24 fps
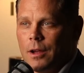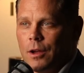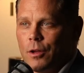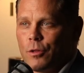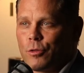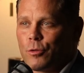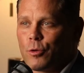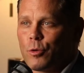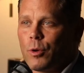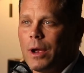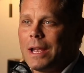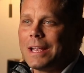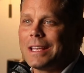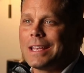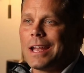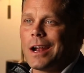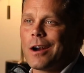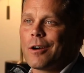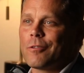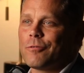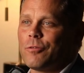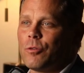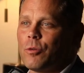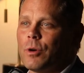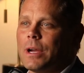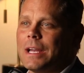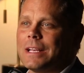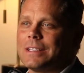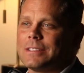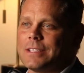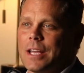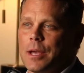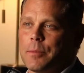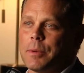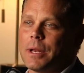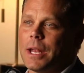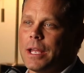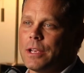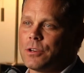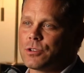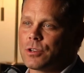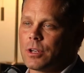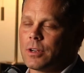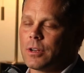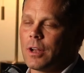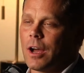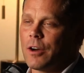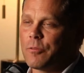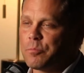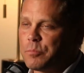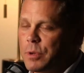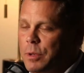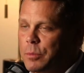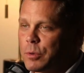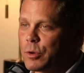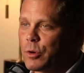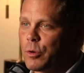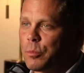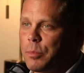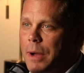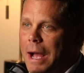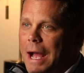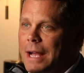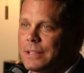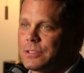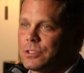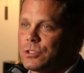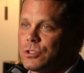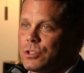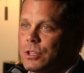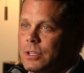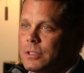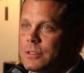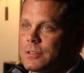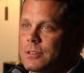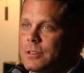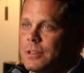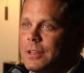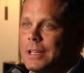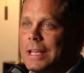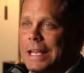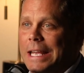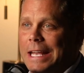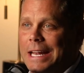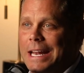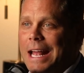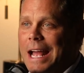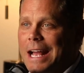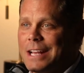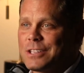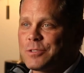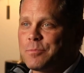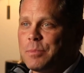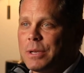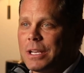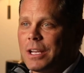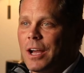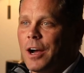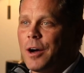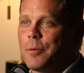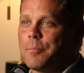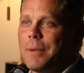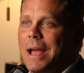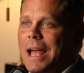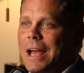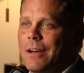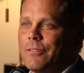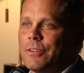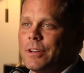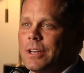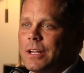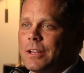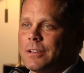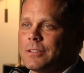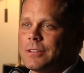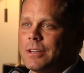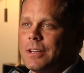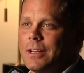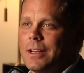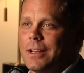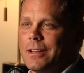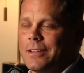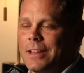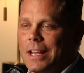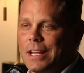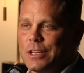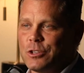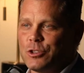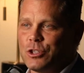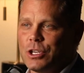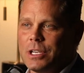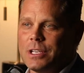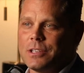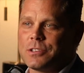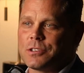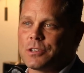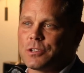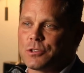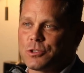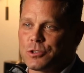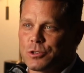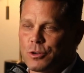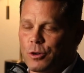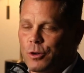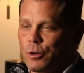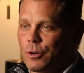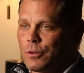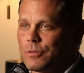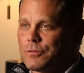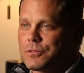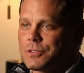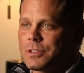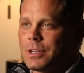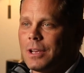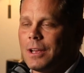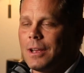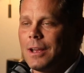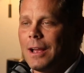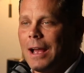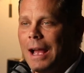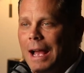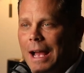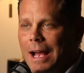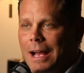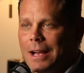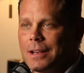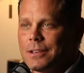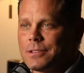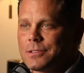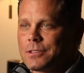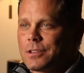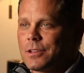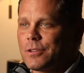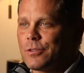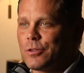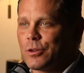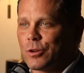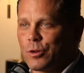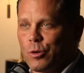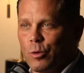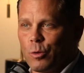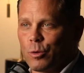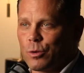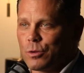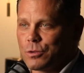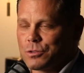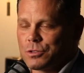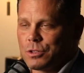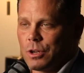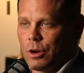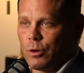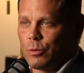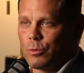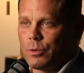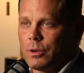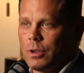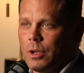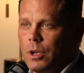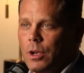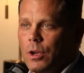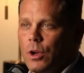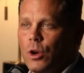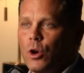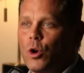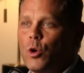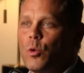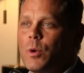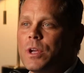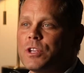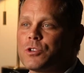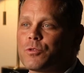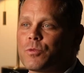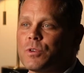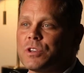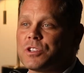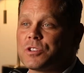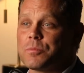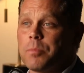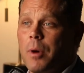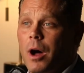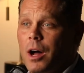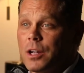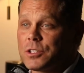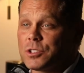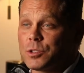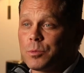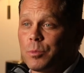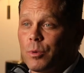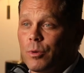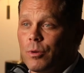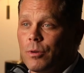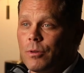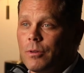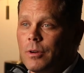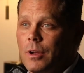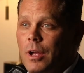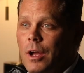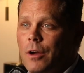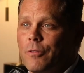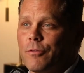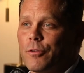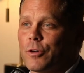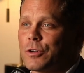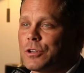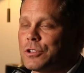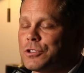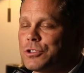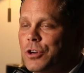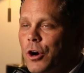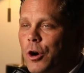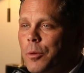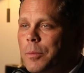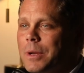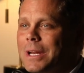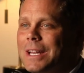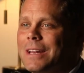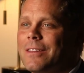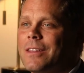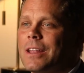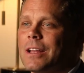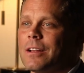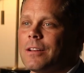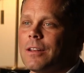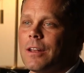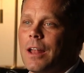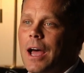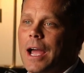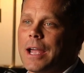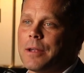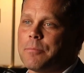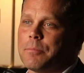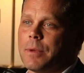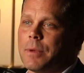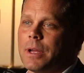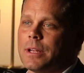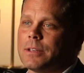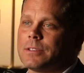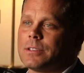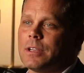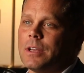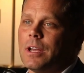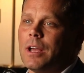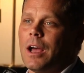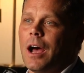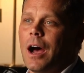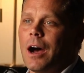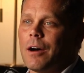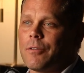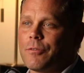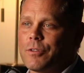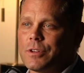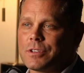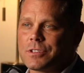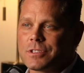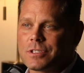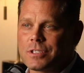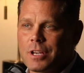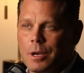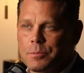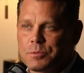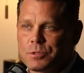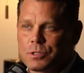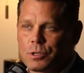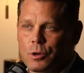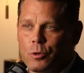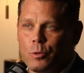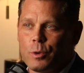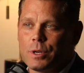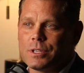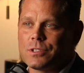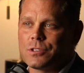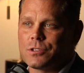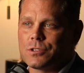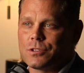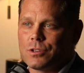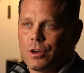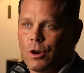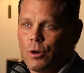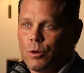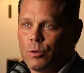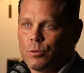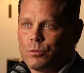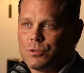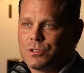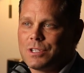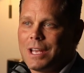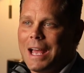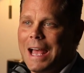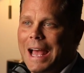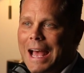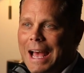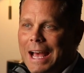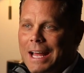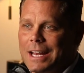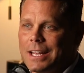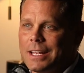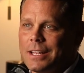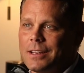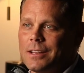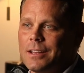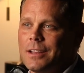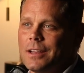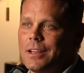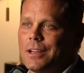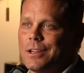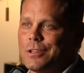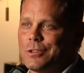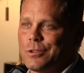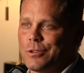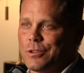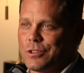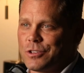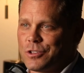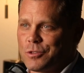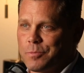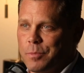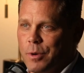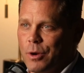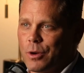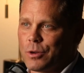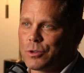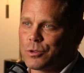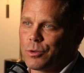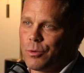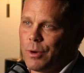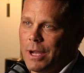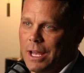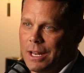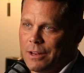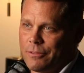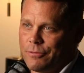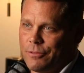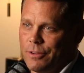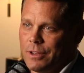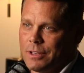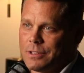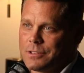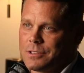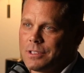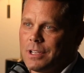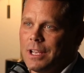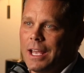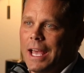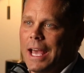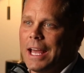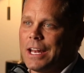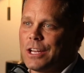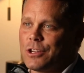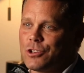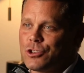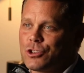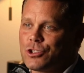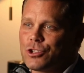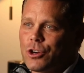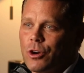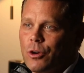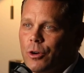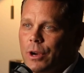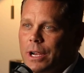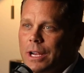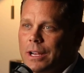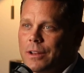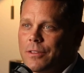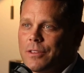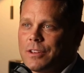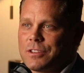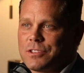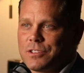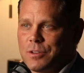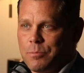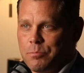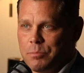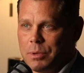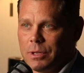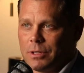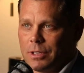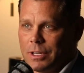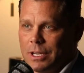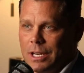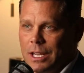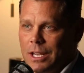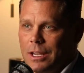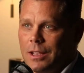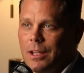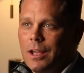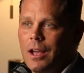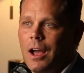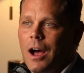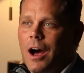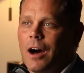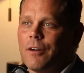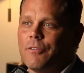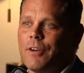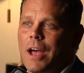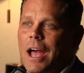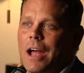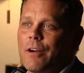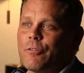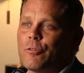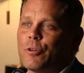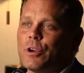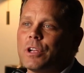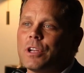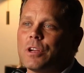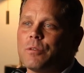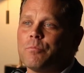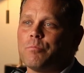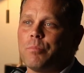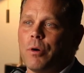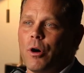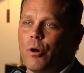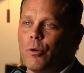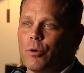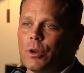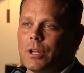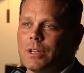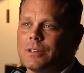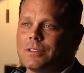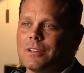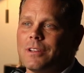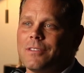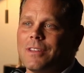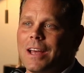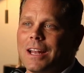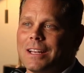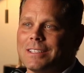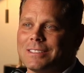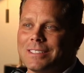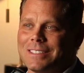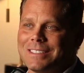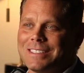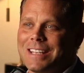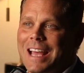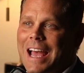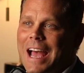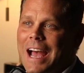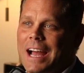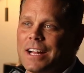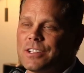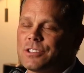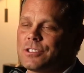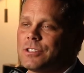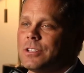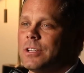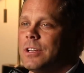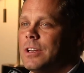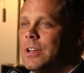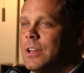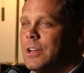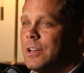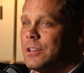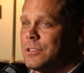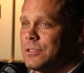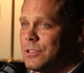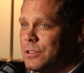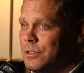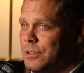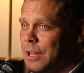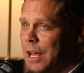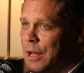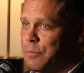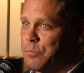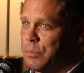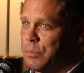Through a careful examination of biblical passages, it has become evident that Jesus serves as the cornerstone, who is responsible for determining the alignment of the subsequent stones added to the spiritual edifice and ensuring the stability of every component that is attached to that